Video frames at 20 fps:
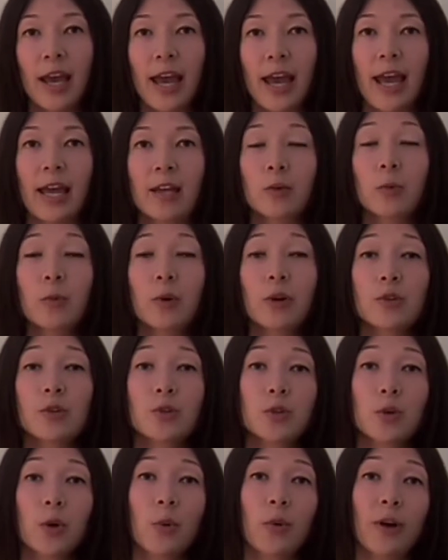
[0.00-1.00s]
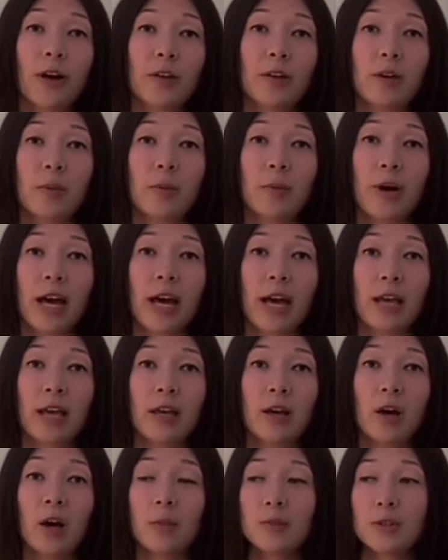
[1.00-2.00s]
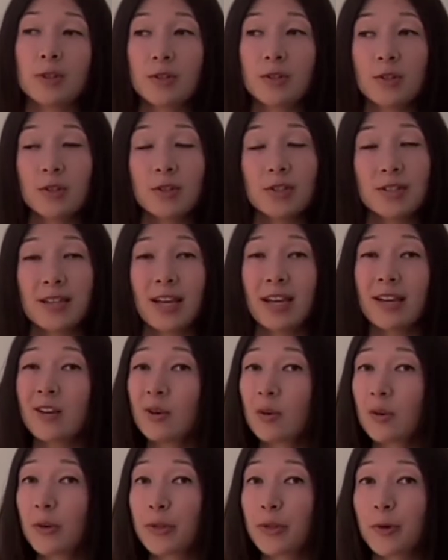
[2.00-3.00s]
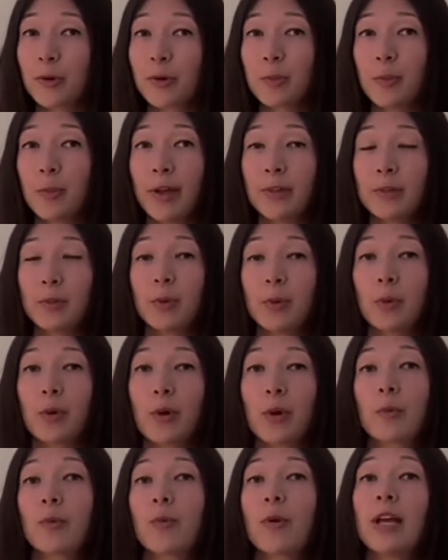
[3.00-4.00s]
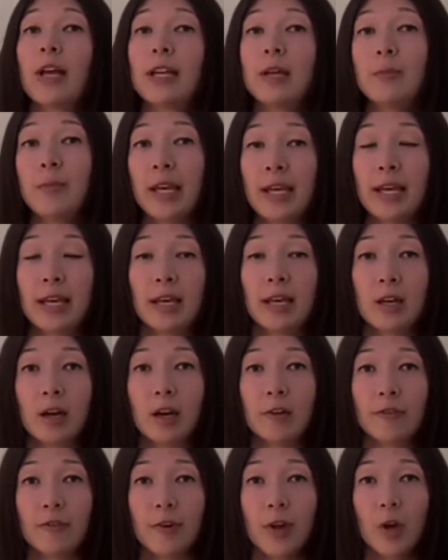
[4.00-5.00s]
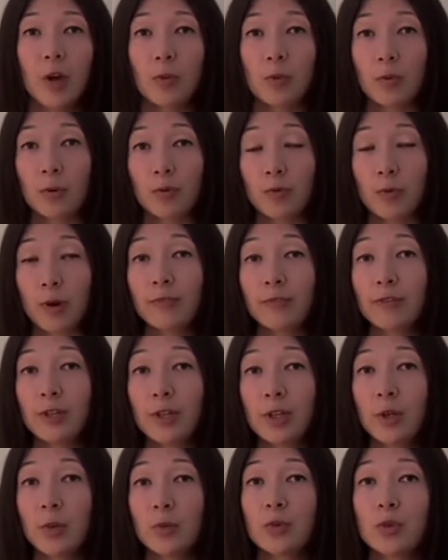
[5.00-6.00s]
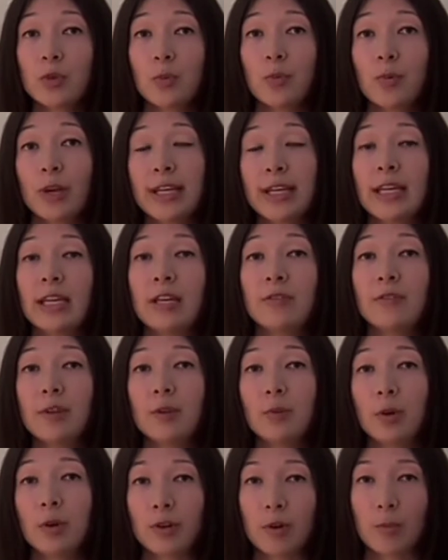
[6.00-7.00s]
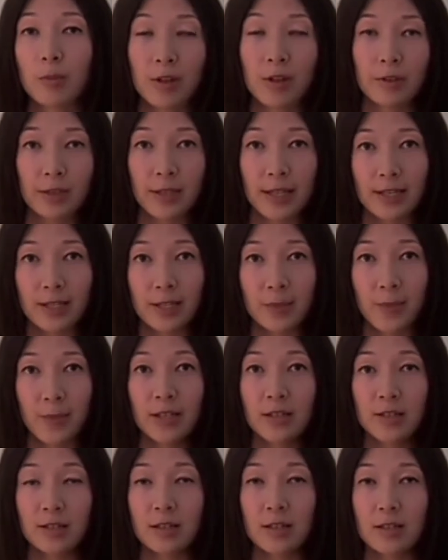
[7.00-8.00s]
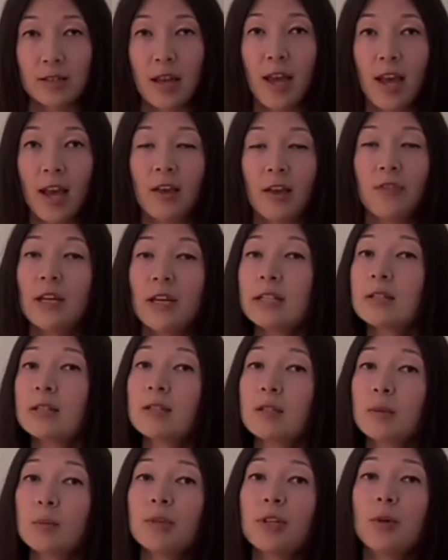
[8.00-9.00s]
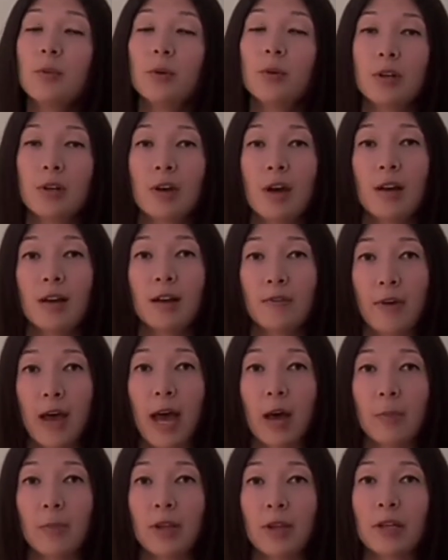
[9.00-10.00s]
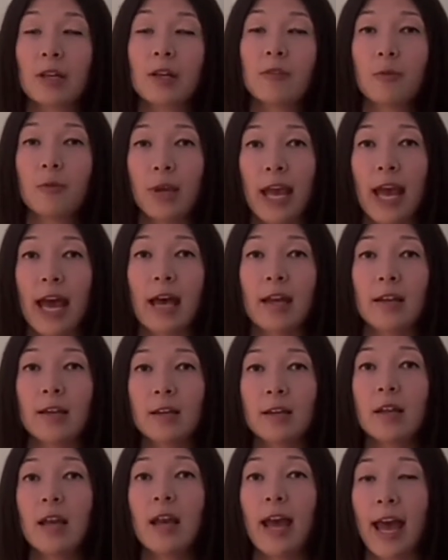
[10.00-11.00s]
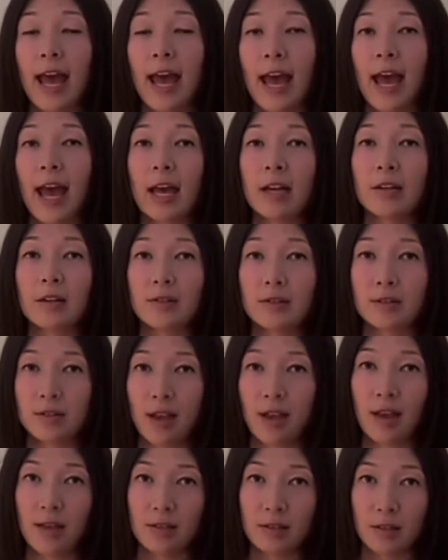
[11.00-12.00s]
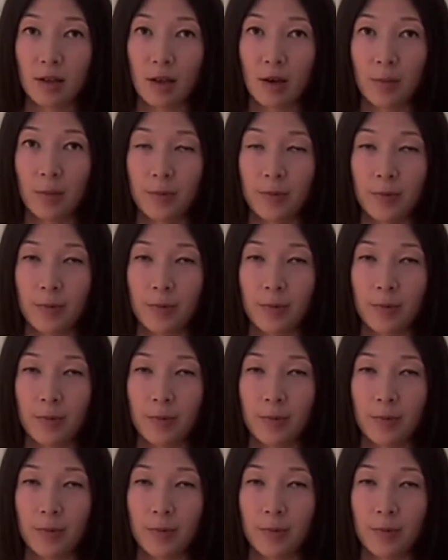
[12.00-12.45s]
and it worked so well that by just the second or third month, we were already making enough in revenue to break even with our monthly expenses. And that simply would not have happened if we hadn't had signs up.